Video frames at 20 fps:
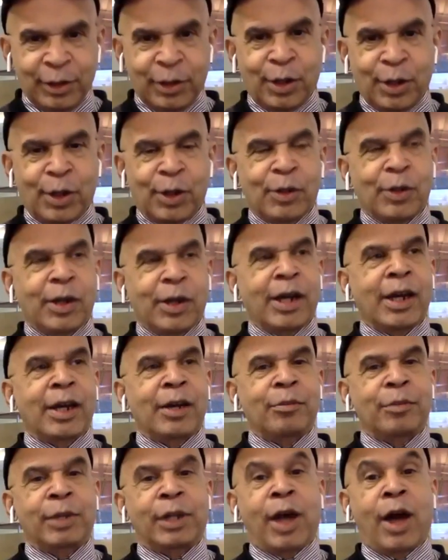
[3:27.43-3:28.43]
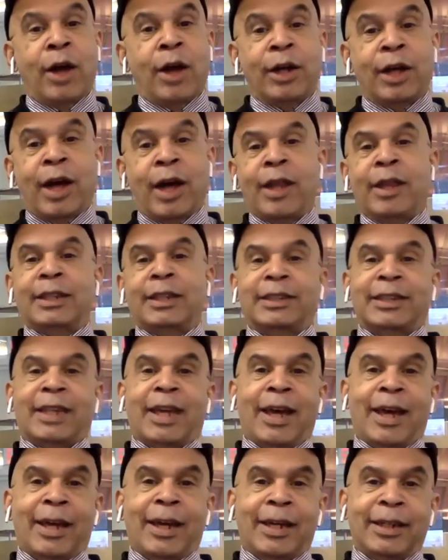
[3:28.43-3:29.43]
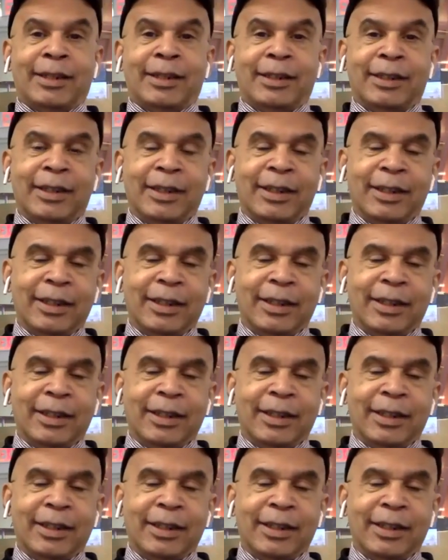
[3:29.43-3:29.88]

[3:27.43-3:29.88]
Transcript: you know, but on the other side,